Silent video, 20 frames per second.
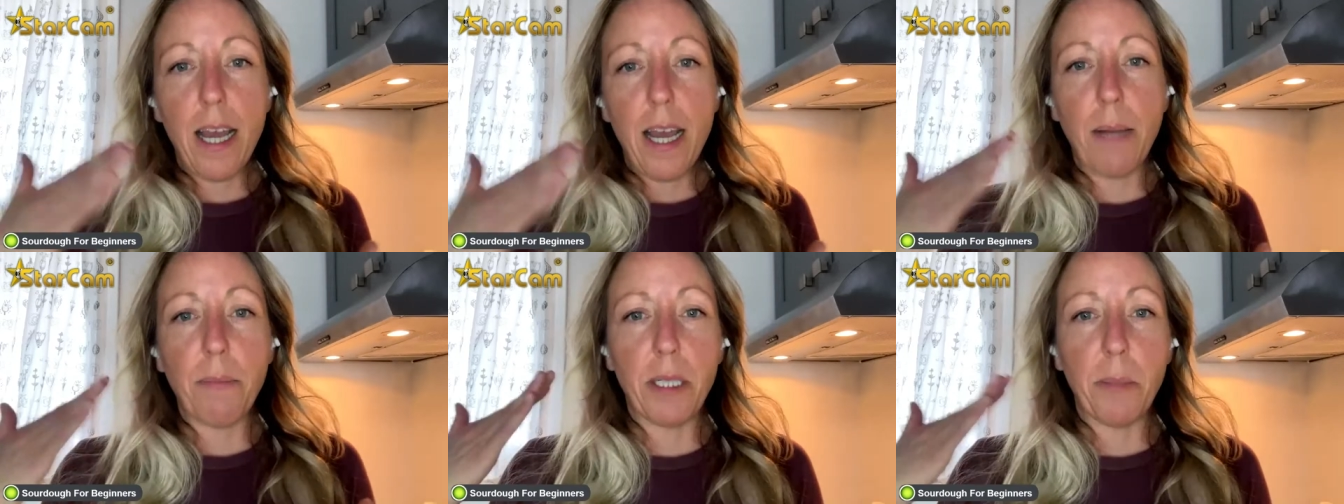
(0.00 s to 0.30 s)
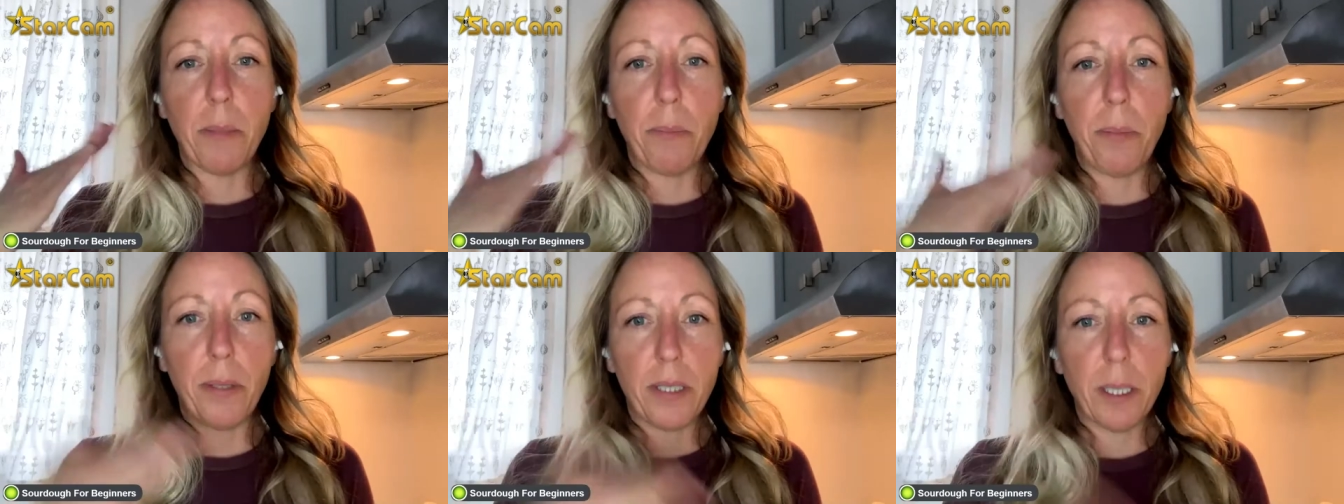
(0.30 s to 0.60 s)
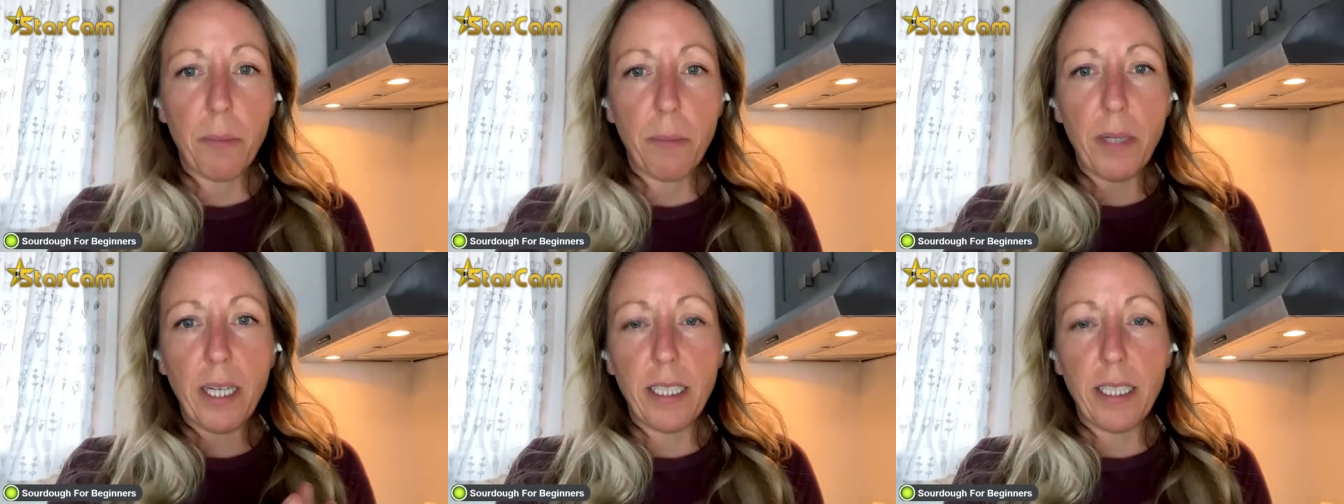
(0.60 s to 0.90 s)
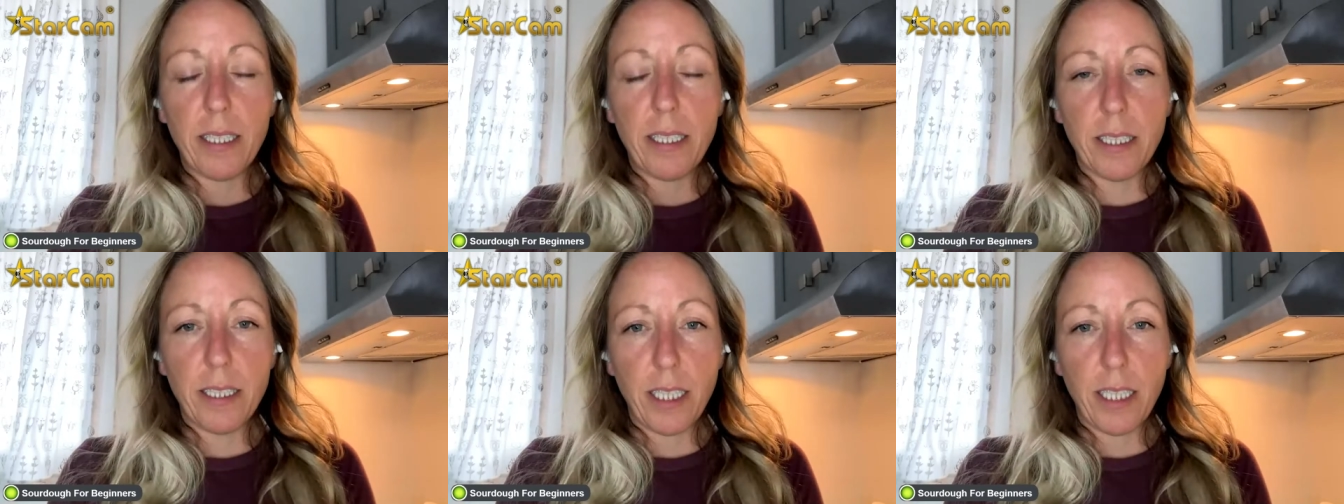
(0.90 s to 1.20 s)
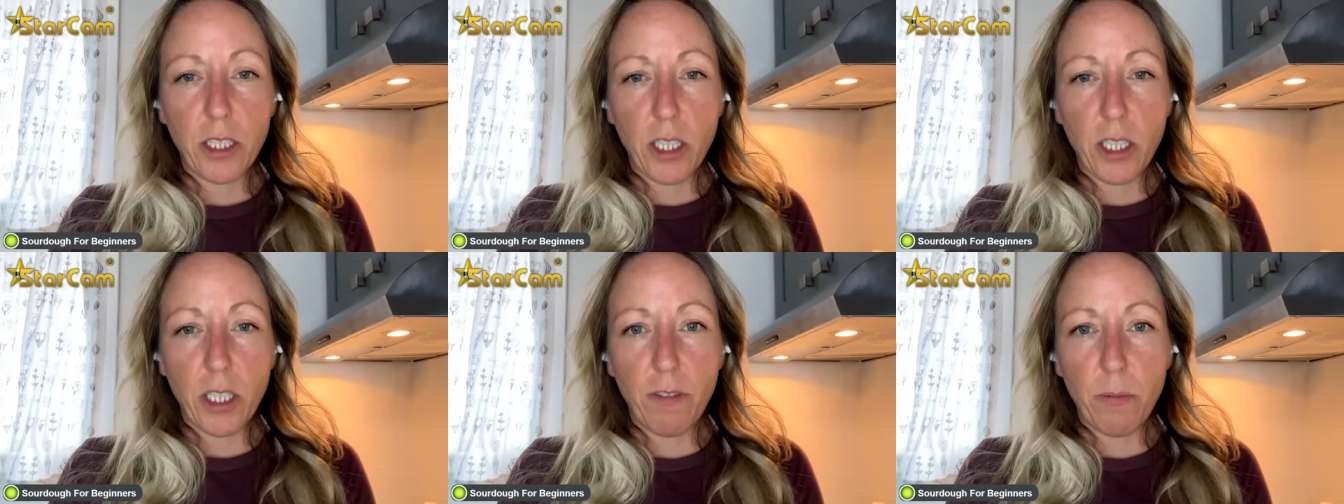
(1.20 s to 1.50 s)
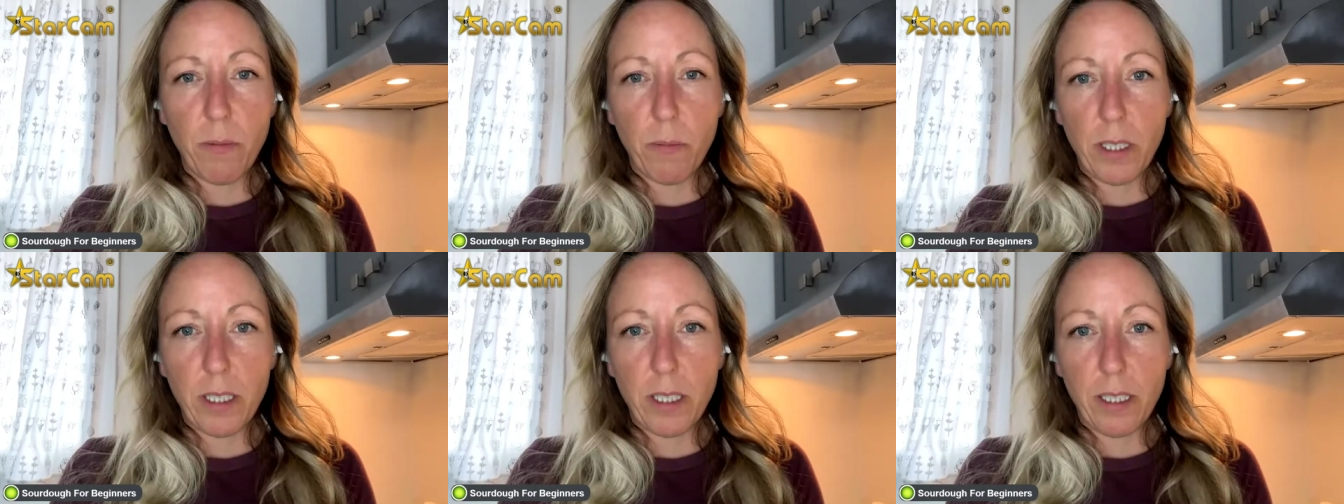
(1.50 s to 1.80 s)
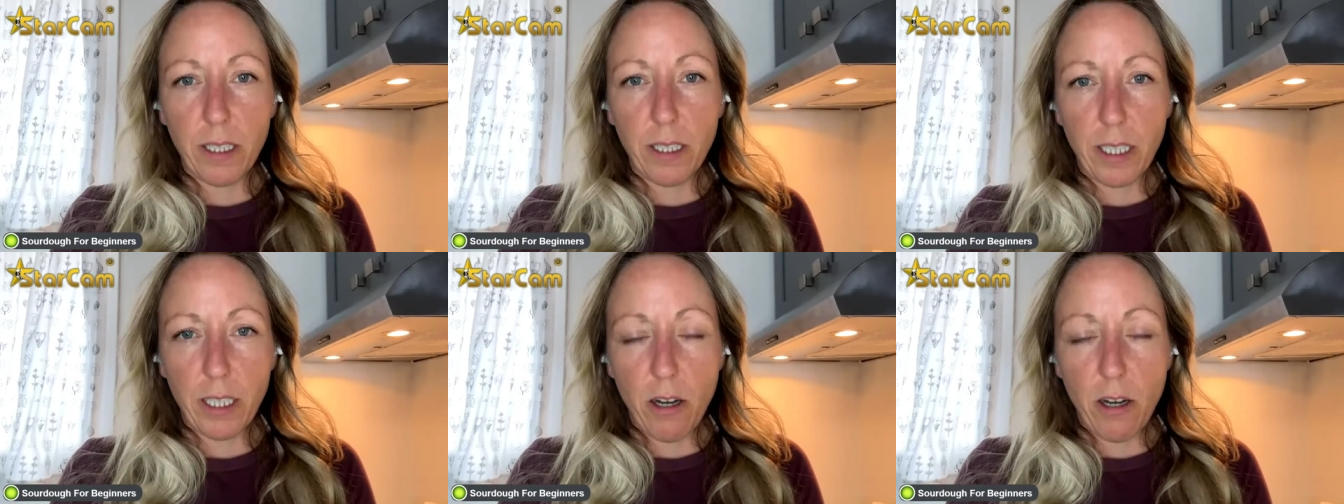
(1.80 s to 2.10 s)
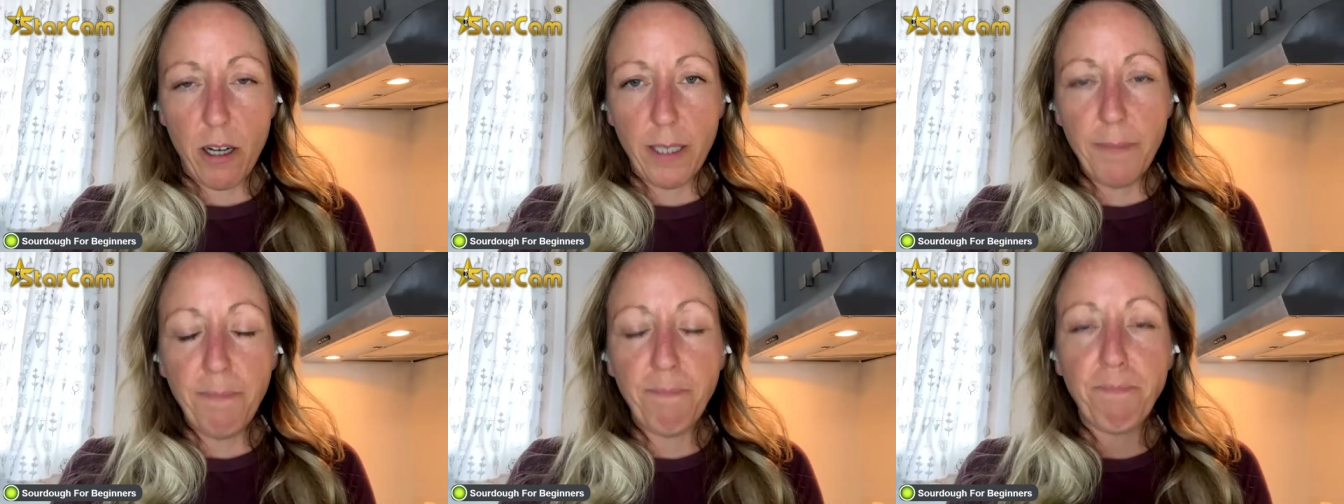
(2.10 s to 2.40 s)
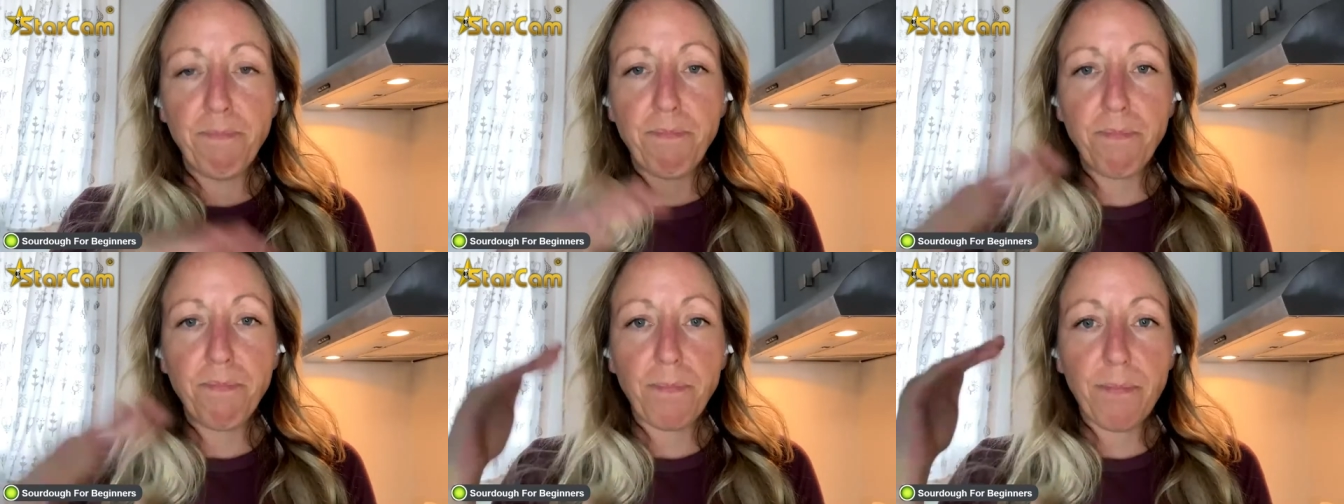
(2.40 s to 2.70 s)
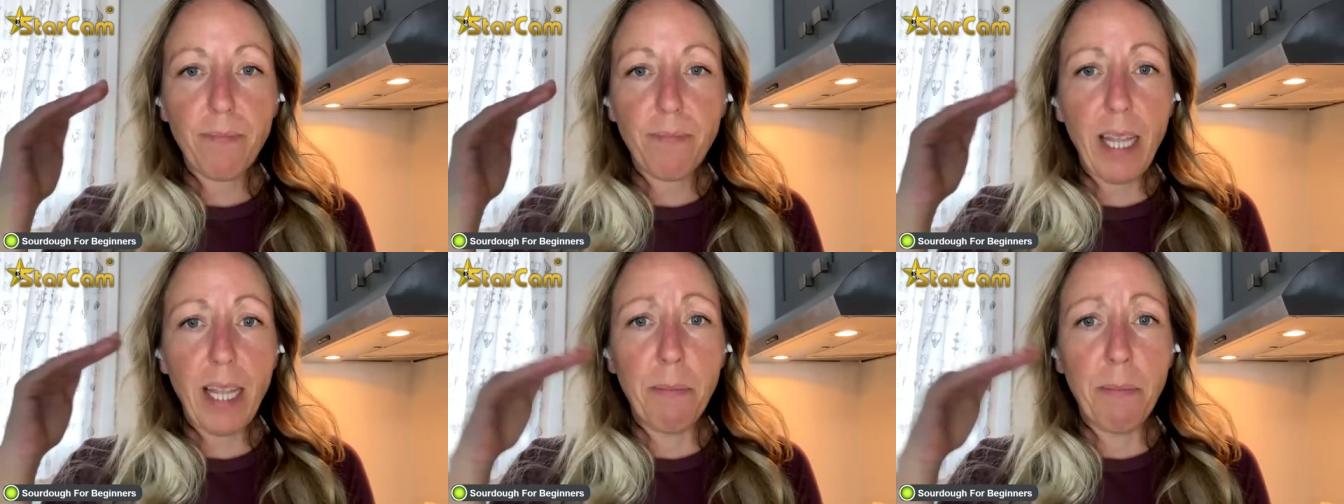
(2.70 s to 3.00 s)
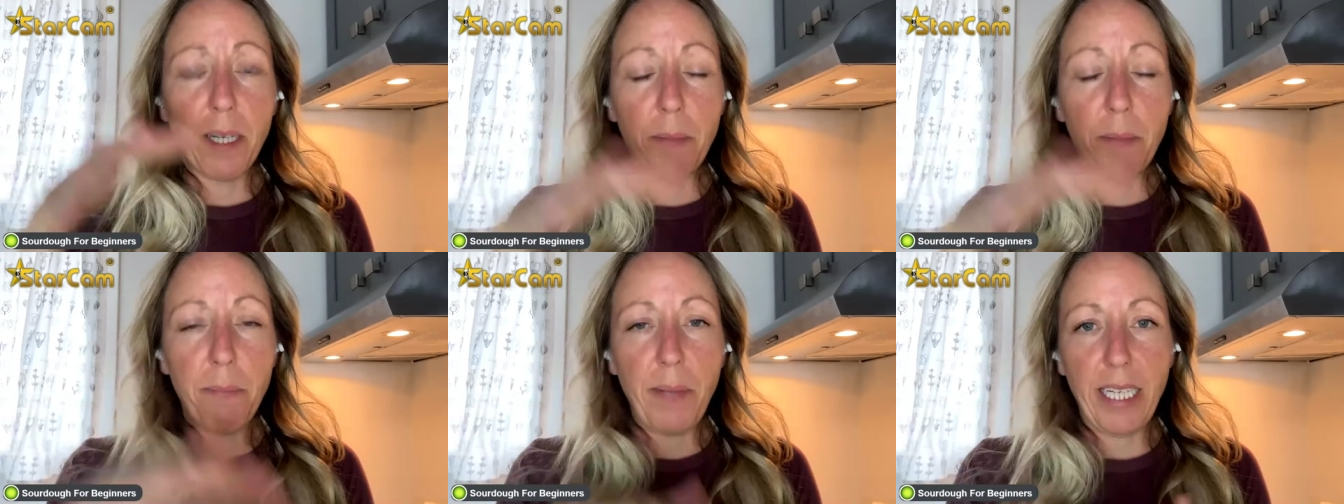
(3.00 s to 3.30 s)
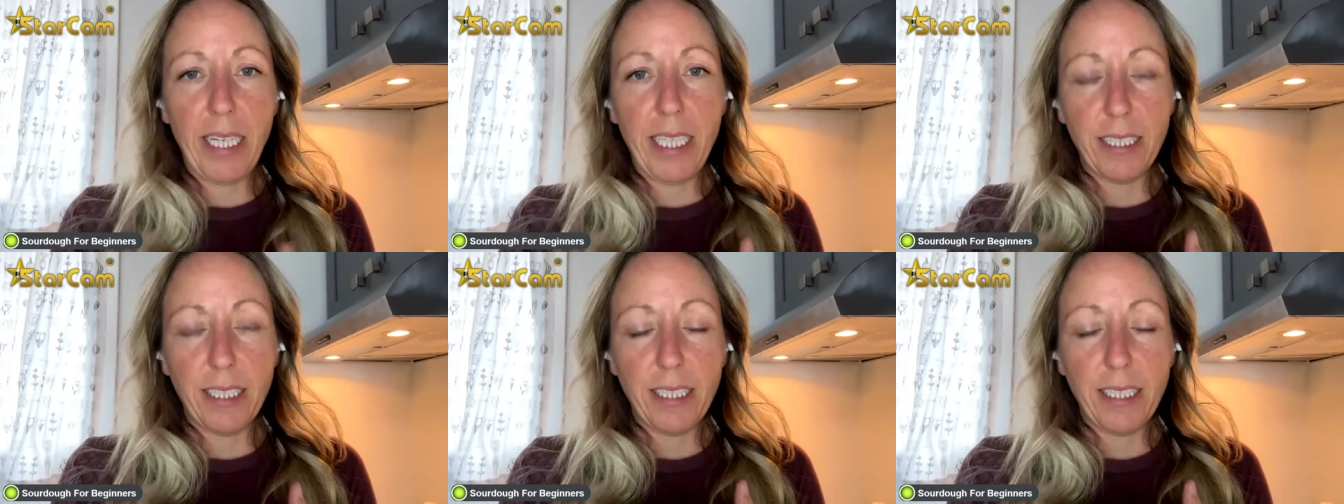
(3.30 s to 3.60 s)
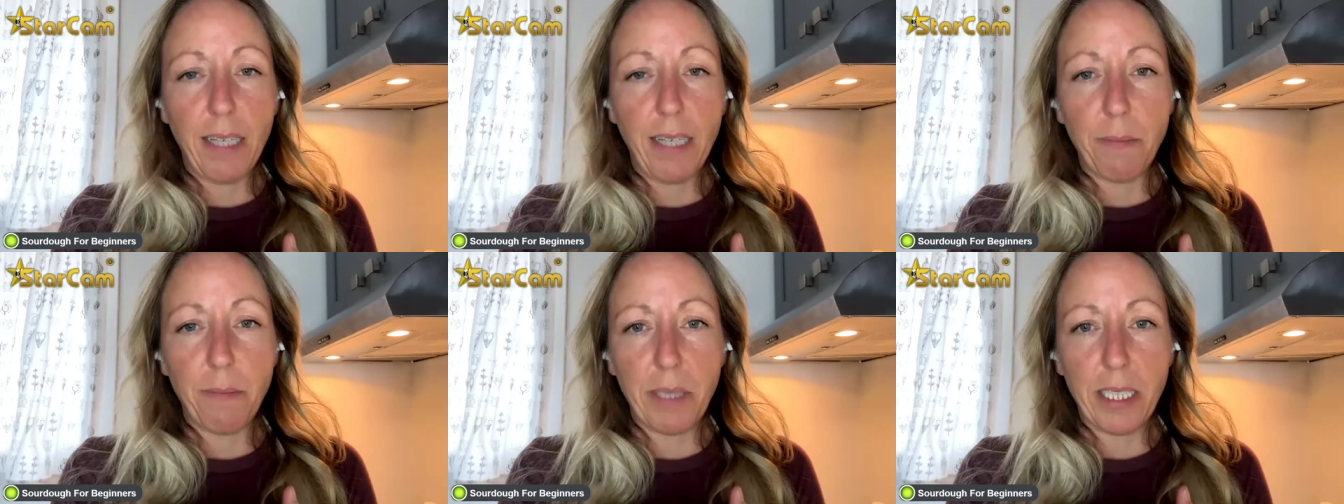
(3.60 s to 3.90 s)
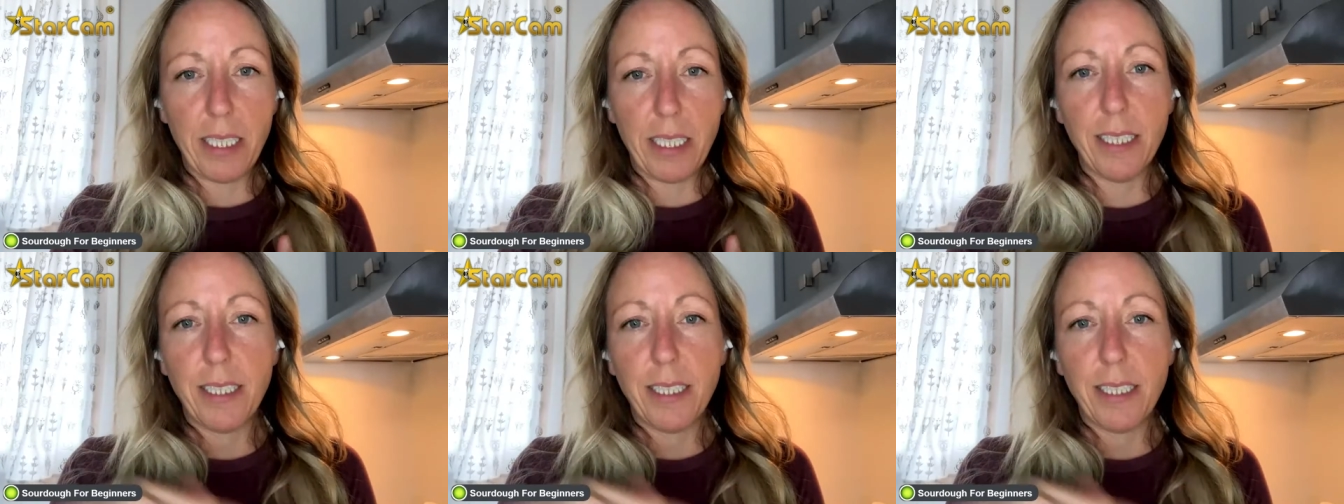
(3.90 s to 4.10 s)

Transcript: I'm going to put the bread in the Dutch oven with the lid on. I'm going to bake it 10